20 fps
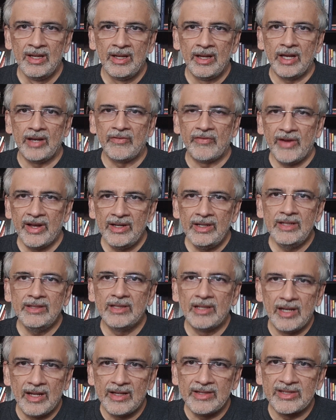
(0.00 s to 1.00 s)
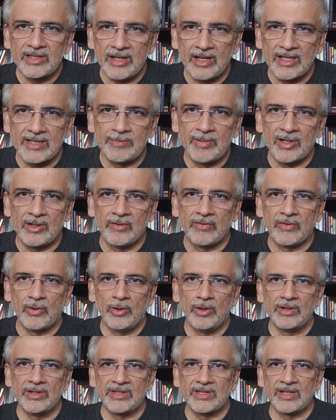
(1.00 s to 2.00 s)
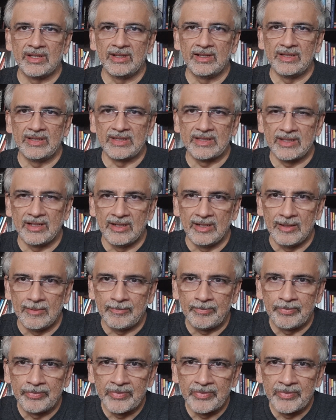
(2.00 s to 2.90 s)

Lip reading: And finally, the last aspect, of course, is the